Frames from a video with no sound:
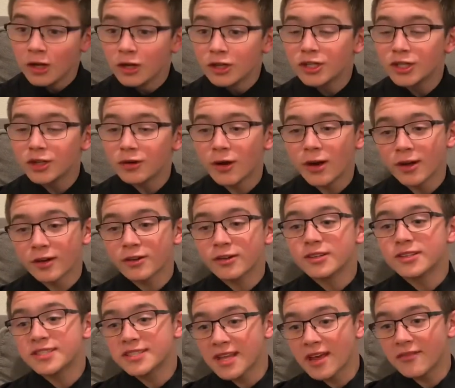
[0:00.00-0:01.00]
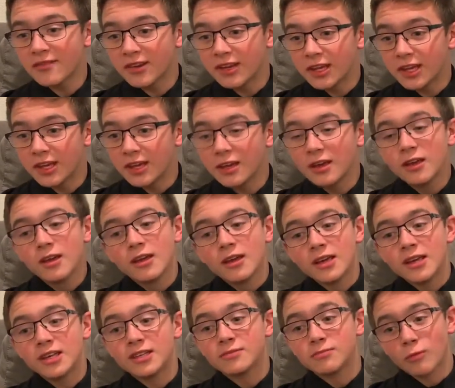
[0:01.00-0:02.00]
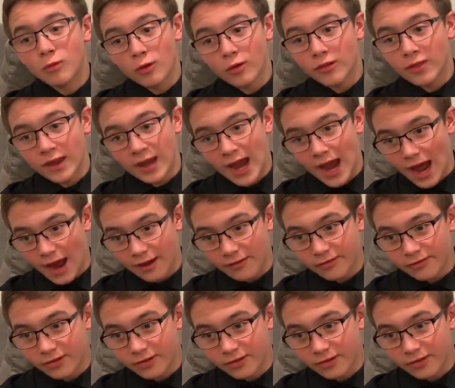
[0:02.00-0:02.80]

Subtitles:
270 is more than half.